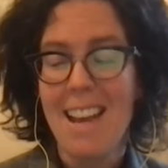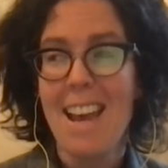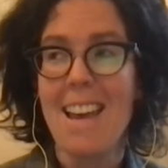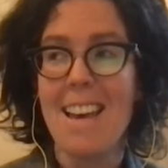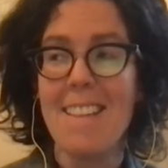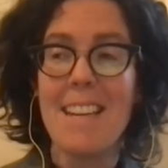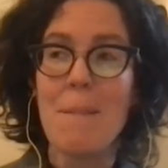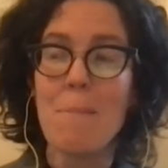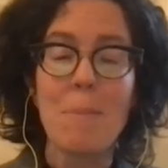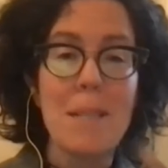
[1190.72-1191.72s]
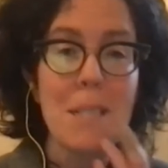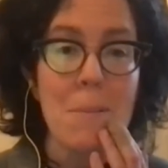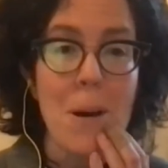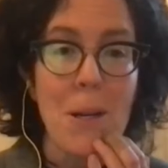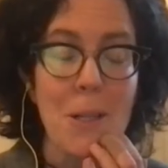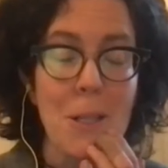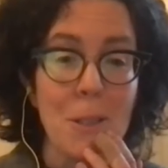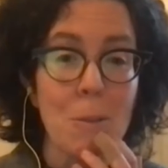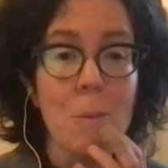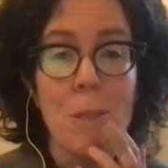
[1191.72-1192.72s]
and they implemented a model called
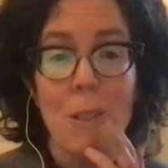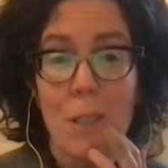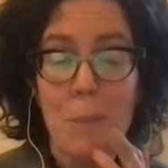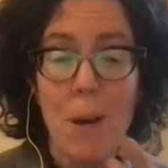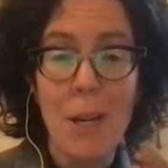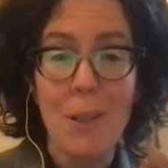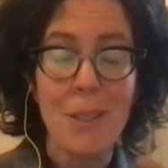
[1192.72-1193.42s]
the room service model.